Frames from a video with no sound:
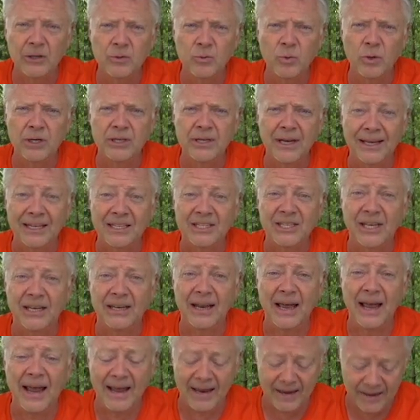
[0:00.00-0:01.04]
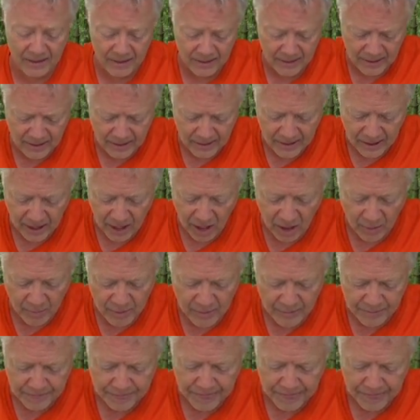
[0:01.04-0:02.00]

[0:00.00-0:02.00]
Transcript: to want to take a sedan up.